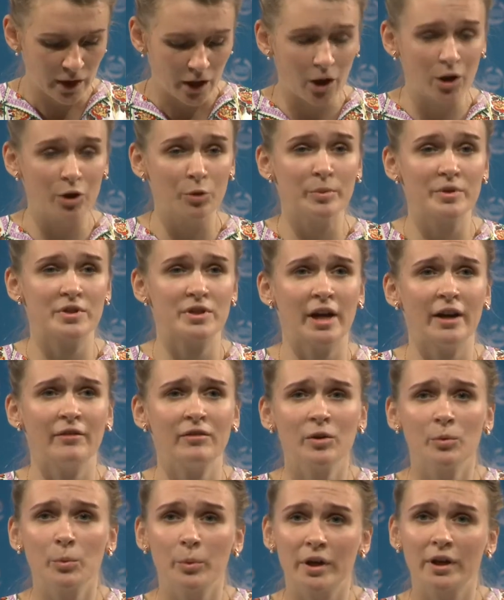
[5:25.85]
Almost
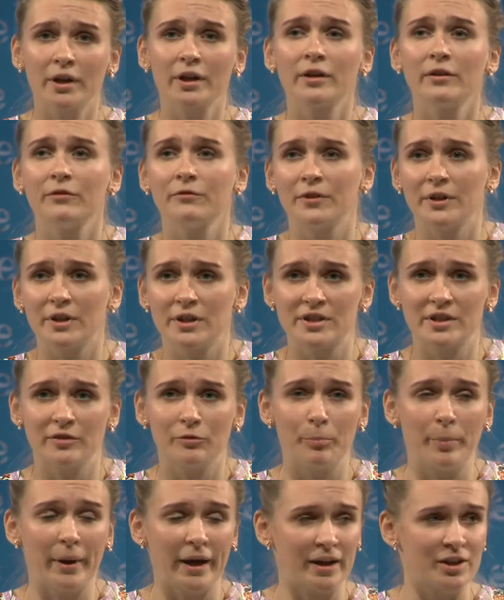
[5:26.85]
every week, we
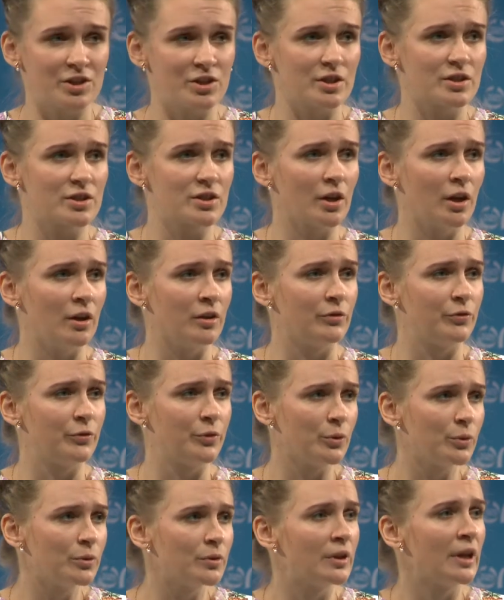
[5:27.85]
receive packages and
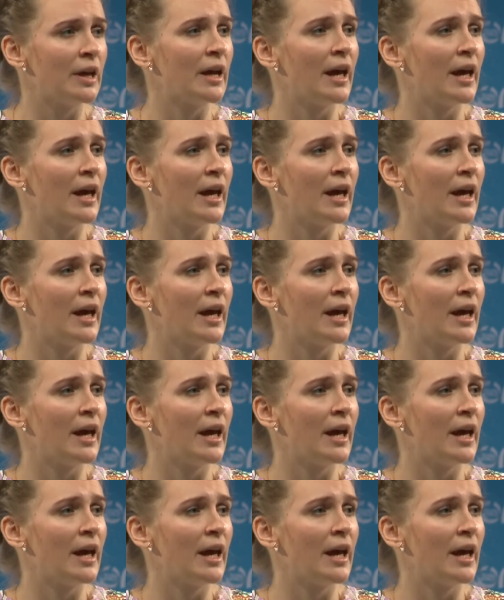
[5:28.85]
food